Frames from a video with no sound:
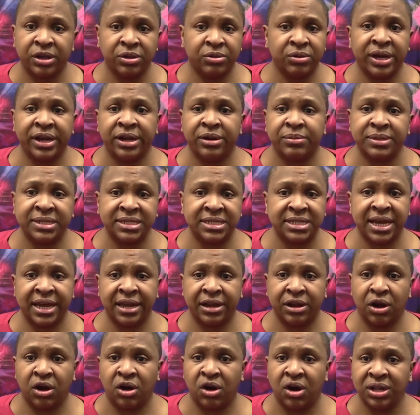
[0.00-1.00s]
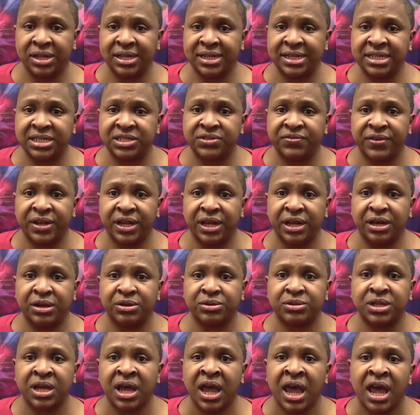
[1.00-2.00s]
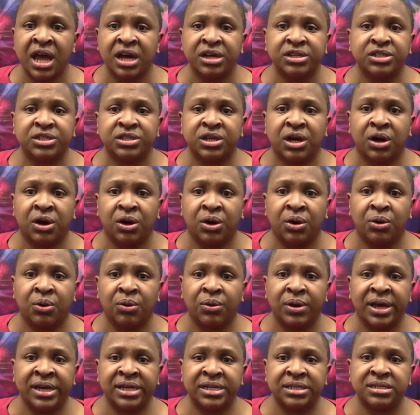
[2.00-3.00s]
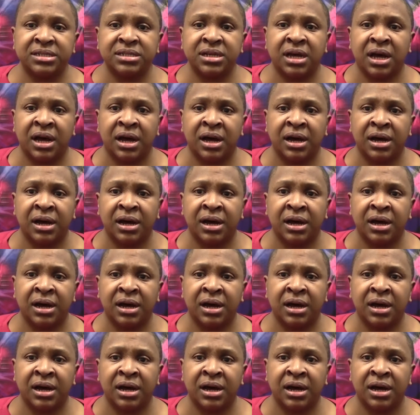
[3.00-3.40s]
You'll hear me say it in all of these videos. So it's